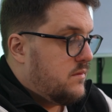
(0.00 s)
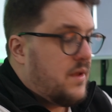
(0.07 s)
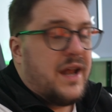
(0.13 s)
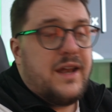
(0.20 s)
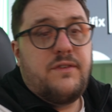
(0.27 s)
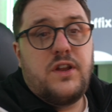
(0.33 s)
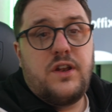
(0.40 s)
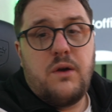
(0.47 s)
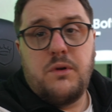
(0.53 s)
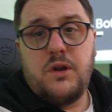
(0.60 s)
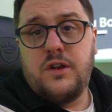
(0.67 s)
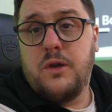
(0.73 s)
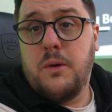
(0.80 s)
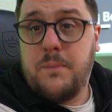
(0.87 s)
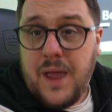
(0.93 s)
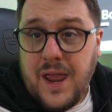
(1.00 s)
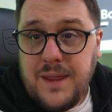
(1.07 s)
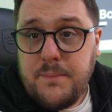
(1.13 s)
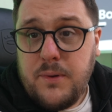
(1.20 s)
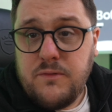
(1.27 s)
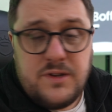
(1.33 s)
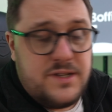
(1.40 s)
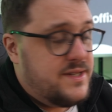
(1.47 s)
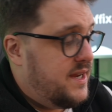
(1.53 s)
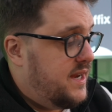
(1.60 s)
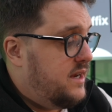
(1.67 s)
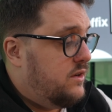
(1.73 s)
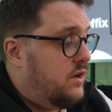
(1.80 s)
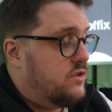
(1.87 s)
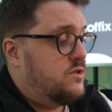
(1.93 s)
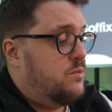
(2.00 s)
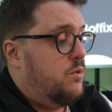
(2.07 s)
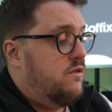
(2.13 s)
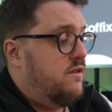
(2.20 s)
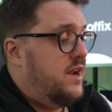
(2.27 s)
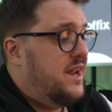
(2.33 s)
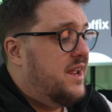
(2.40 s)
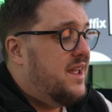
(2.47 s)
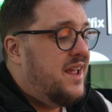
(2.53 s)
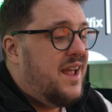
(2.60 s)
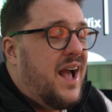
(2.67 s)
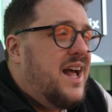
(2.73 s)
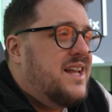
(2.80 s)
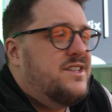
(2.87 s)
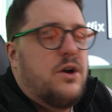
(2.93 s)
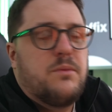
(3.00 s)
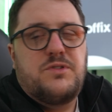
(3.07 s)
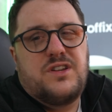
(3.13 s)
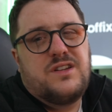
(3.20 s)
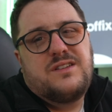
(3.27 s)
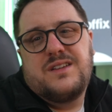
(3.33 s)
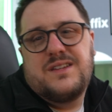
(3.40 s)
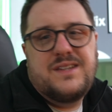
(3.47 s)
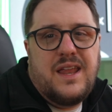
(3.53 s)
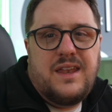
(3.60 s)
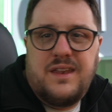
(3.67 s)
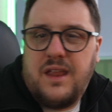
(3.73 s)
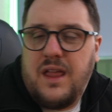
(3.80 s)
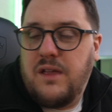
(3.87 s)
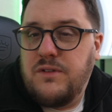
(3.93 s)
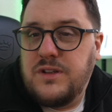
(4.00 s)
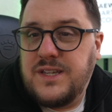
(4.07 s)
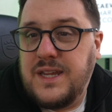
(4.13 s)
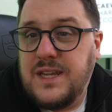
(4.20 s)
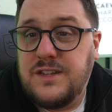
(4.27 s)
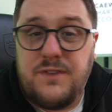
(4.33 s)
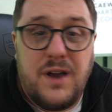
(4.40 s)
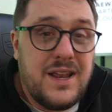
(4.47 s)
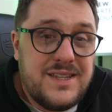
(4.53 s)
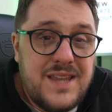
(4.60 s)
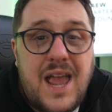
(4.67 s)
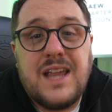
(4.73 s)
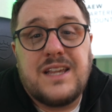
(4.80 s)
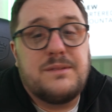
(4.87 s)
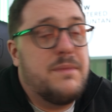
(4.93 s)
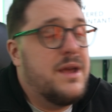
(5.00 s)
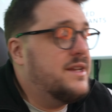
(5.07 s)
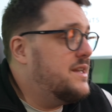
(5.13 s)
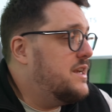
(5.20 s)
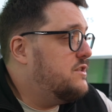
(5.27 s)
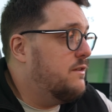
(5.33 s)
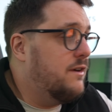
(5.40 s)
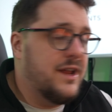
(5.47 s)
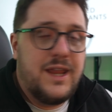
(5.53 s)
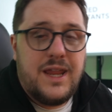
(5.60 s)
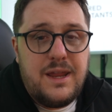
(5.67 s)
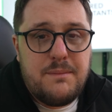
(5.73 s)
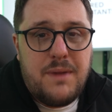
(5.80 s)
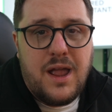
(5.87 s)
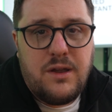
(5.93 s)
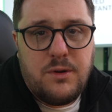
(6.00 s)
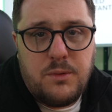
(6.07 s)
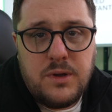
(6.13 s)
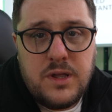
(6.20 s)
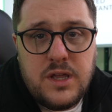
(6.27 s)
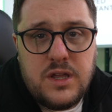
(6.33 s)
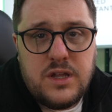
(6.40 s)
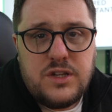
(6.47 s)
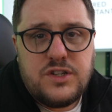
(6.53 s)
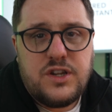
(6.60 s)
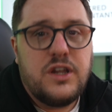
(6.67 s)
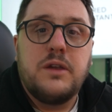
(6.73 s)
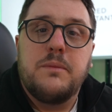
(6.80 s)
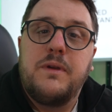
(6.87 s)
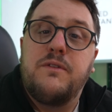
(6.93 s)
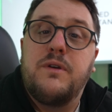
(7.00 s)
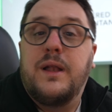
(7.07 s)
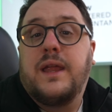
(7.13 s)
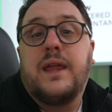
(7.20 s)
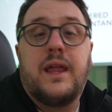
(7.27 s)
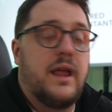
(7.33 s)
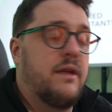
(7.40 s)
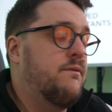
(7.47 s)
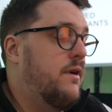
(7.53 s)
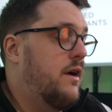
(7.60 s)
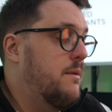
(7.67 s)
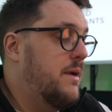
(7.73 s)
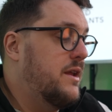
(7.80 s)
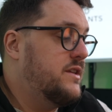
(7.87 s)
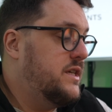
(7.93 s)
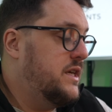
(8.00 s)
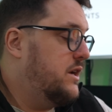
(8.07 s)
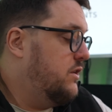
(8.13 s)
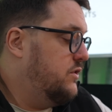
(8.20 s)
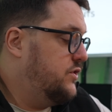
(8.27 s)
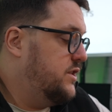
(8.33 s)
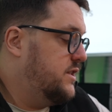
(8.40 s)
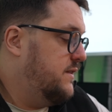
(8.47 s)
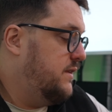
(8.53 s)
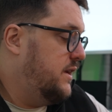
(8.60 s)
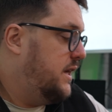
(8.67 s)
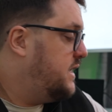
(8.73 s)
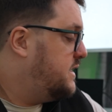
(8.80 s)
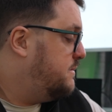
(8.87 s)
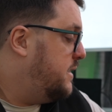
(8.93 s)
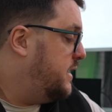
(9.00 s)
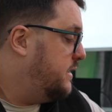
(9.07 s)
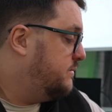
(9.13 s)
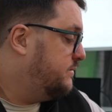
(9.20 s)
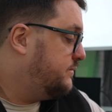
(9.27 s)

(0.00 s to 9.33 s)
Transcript: And if you don't want to do a paper receipt, not to worry, it has the options to send receipts by text message or email, so you can be really environmentally conscious if you need to be.